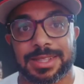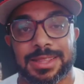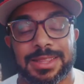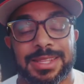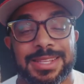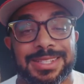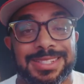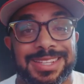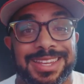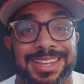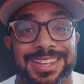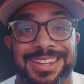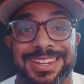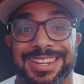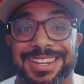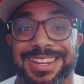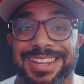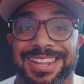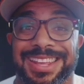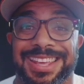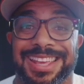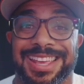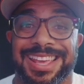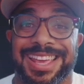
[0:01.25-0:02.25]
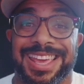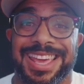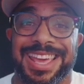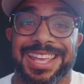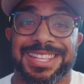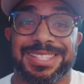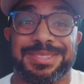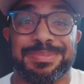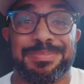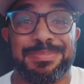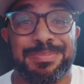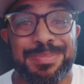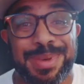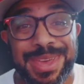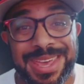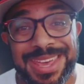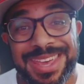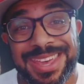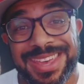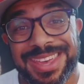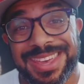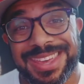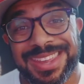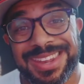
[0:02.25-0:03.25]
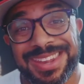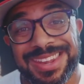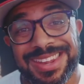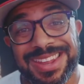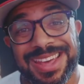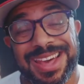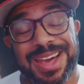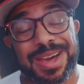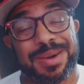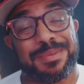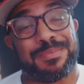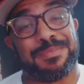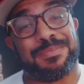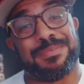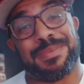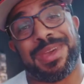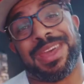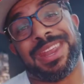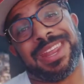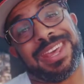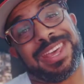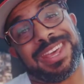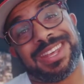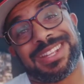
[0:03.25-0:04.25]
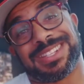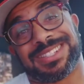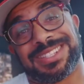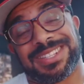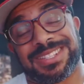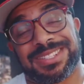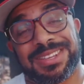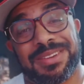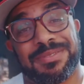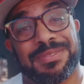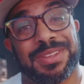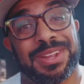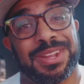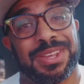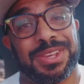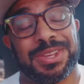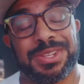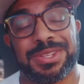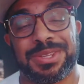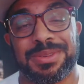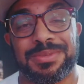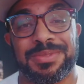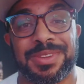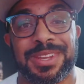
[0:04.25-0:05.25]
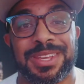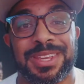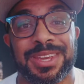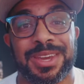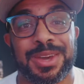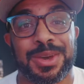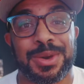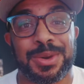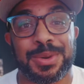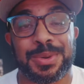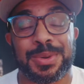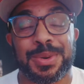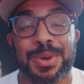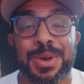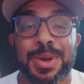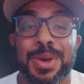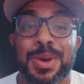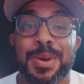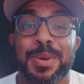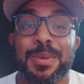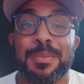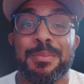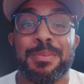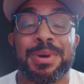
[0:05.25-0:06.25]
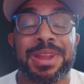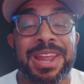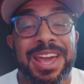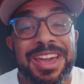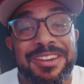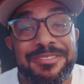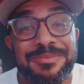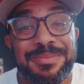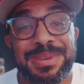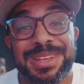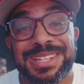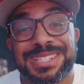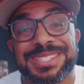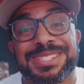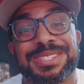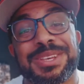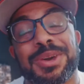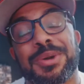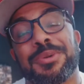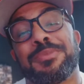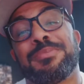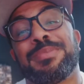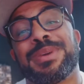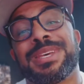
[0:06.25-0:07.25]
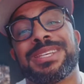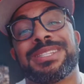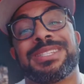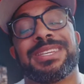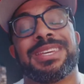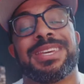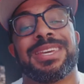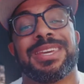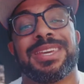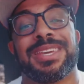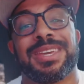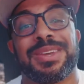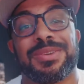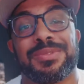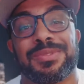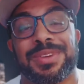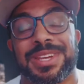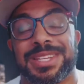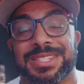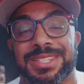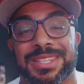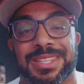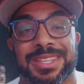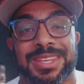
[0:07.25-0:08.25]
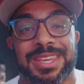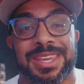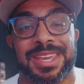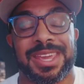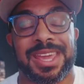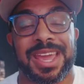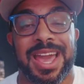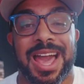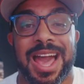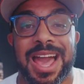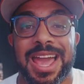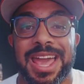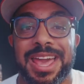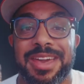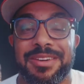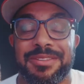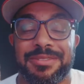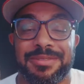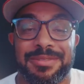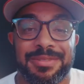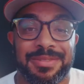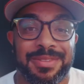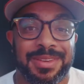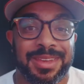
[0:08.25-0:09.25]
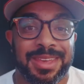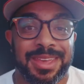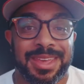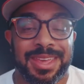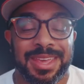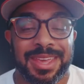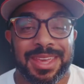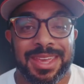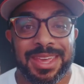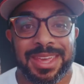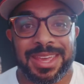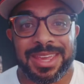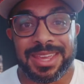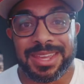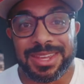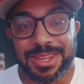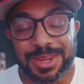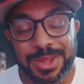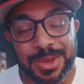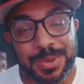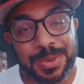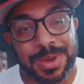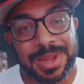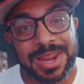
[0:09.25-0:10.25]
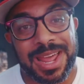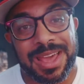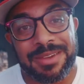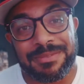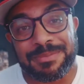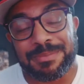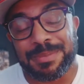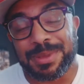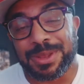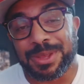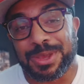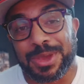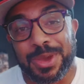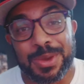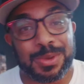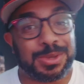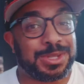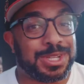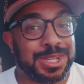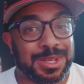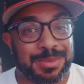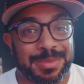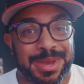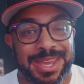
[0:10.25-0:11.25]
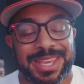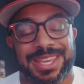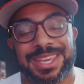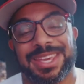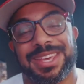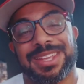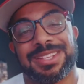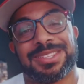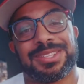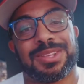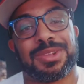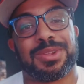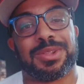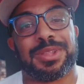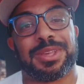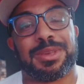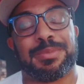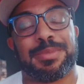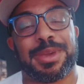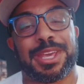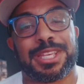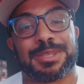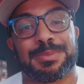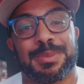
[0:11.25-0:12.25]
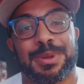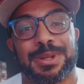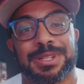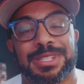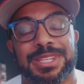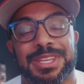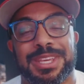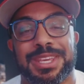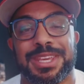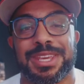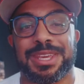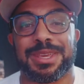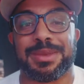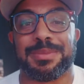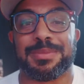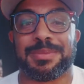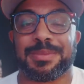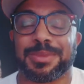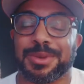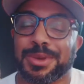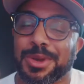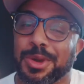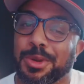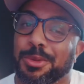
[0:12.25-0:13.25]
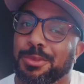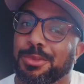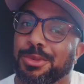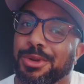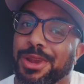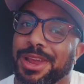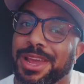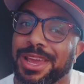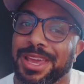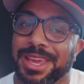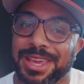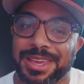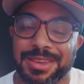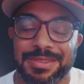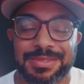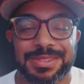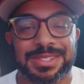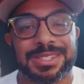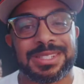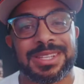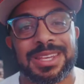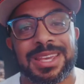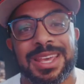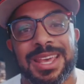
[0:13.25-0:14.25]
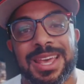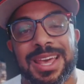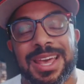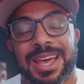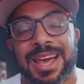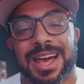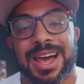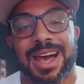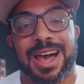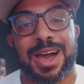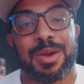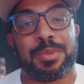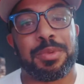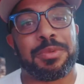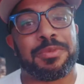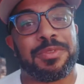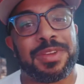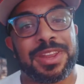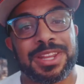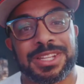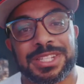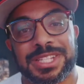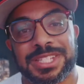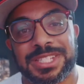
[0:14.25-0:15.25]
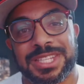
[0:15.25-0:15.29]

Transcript: listen, it's been a minute since I've done a YouTube video, but I have been so busy recently. I have, you know what, I've been coaching my kids' Little League Baseball team, Go Braves. Uh, we finished the